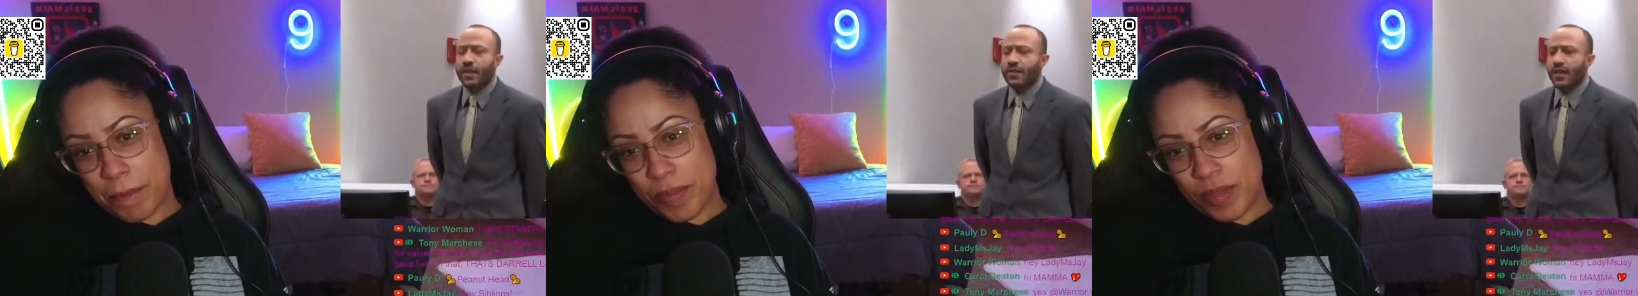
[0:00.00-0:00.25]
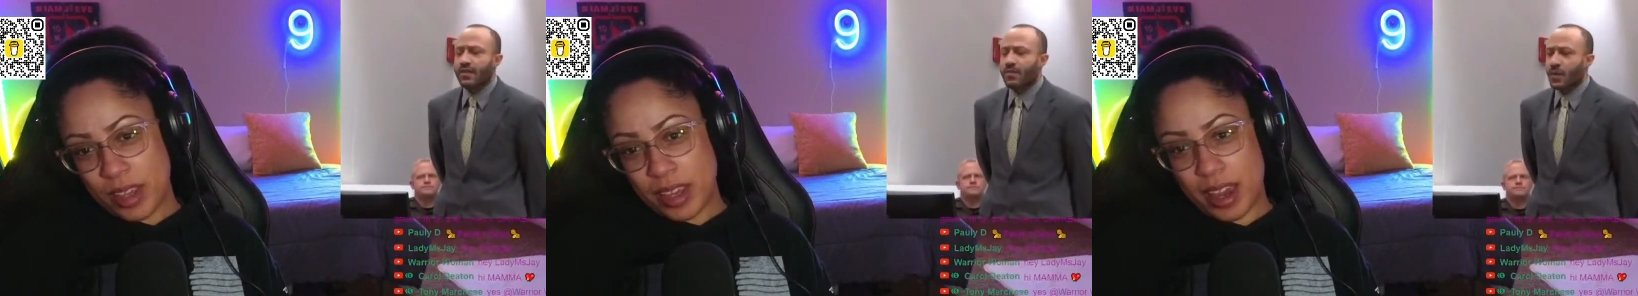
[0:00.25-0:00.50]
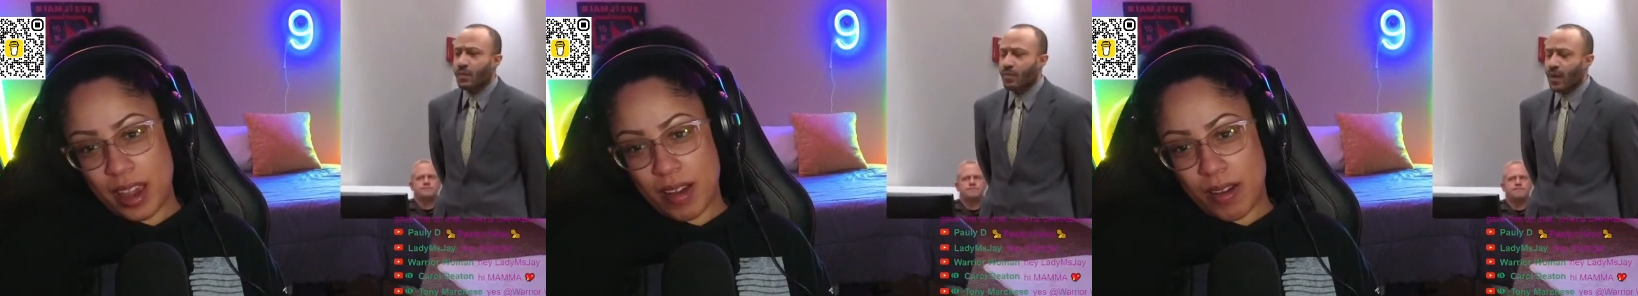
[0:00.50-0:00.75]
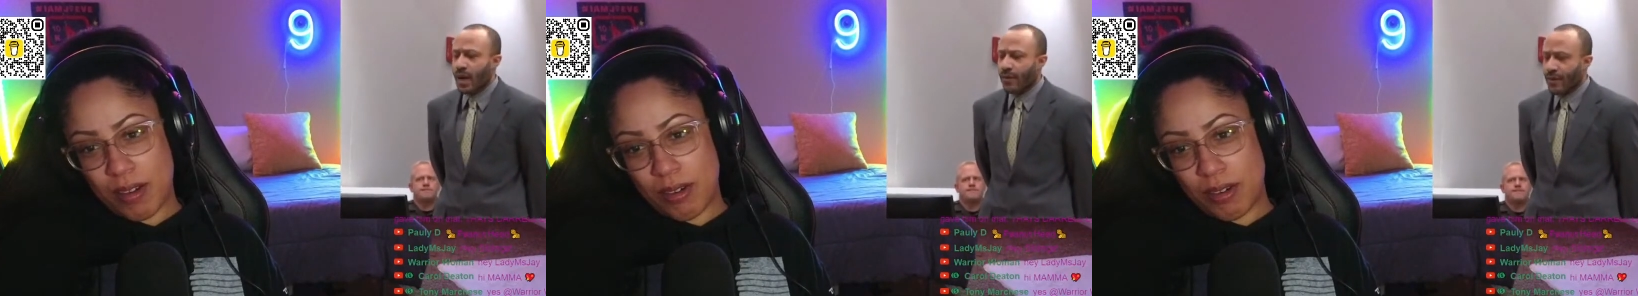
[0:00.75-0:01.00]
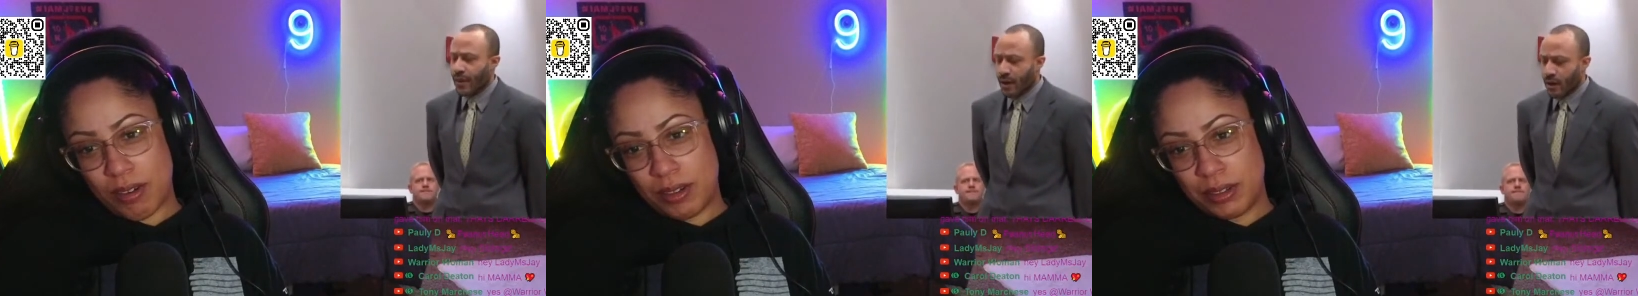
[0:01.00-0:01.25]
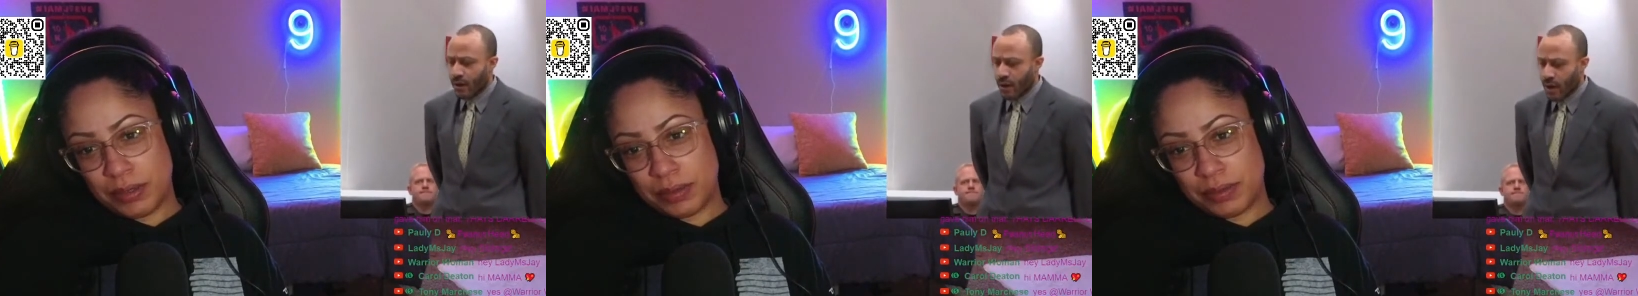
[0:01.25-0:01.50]
Speaker 1: that that's been put out
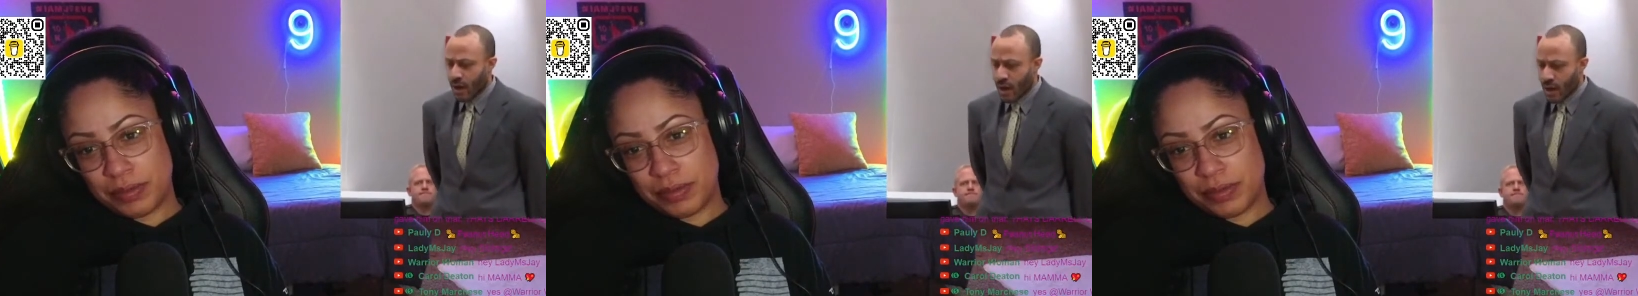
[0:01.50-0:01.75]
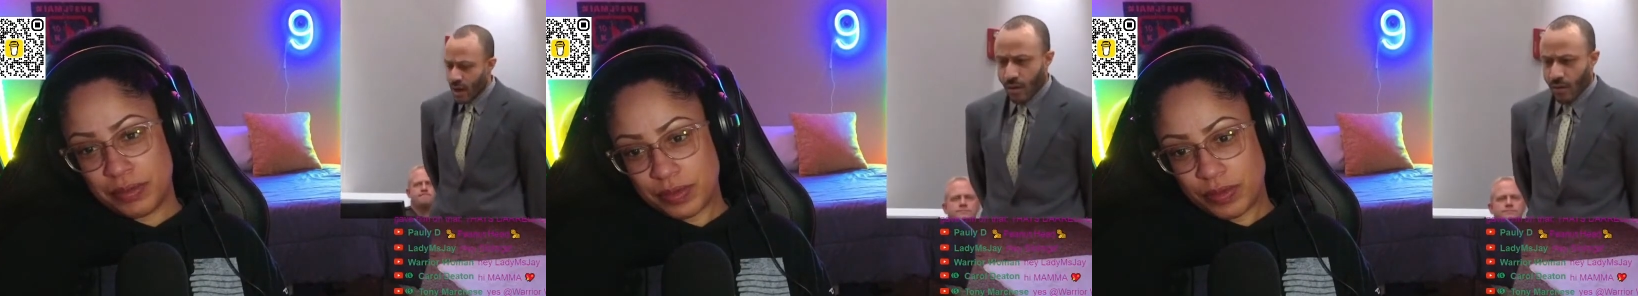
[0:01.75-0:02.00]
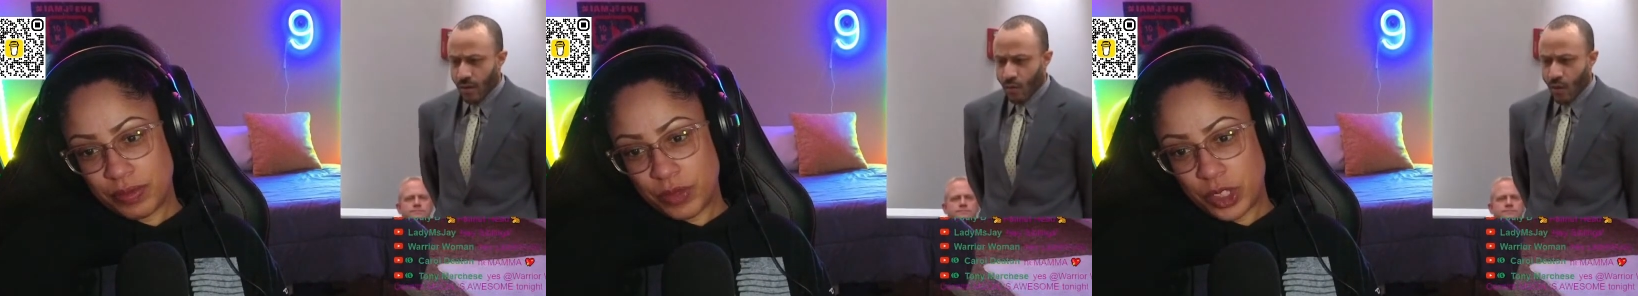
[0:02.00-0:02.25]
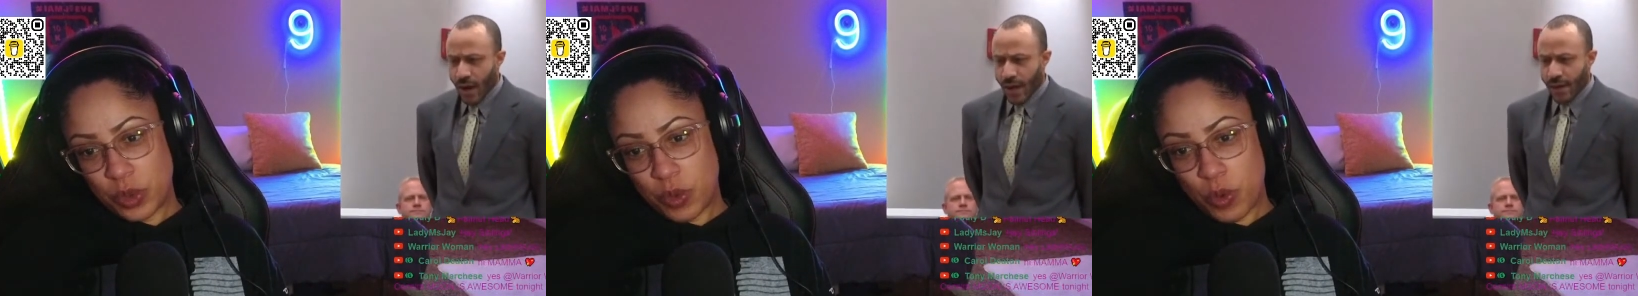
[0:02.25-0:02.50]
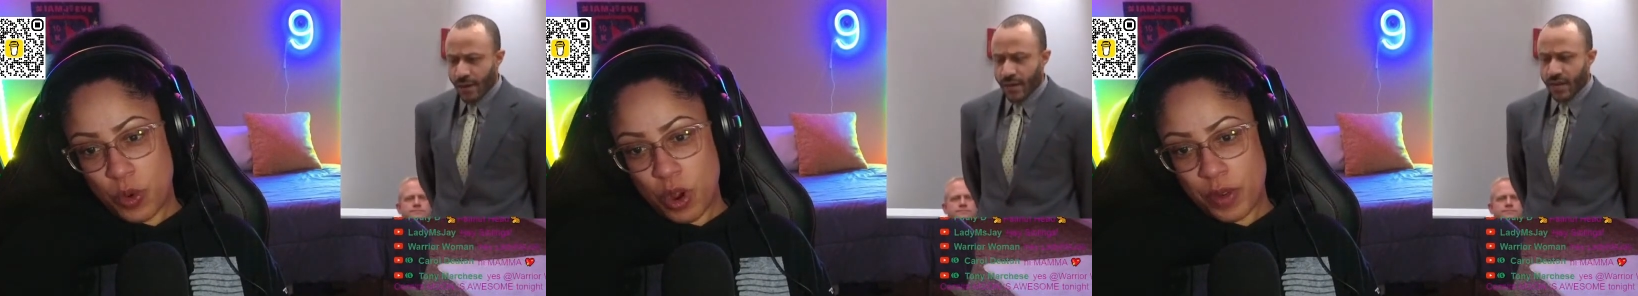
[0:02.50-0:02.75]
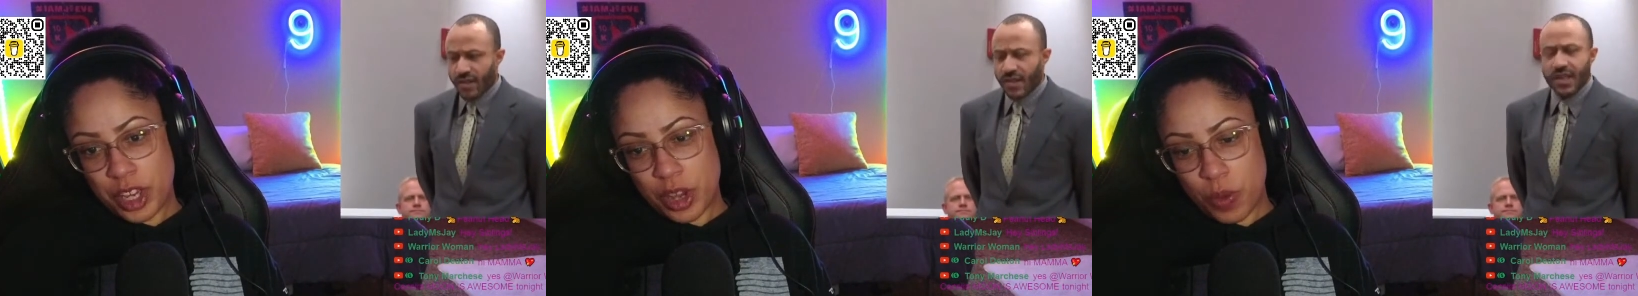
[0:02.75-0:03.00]
there, the way
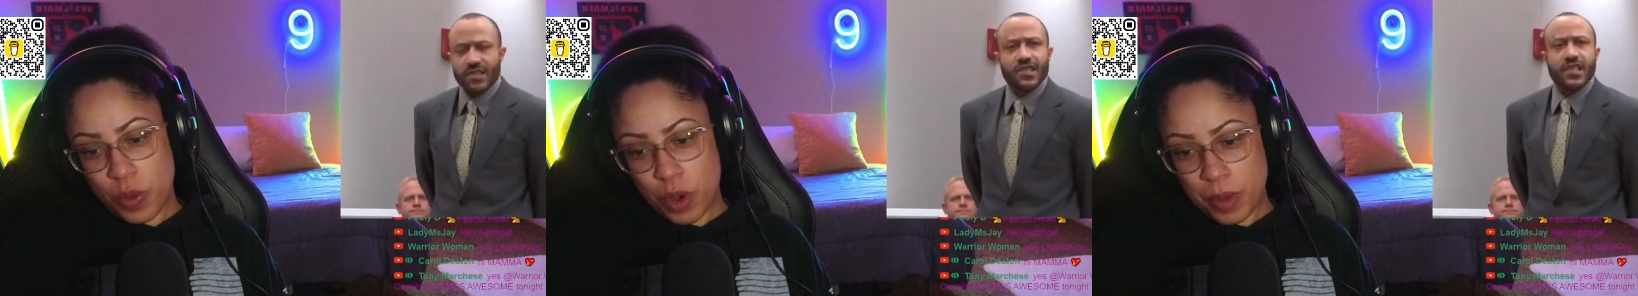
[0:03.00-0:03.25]
Warrior this woman.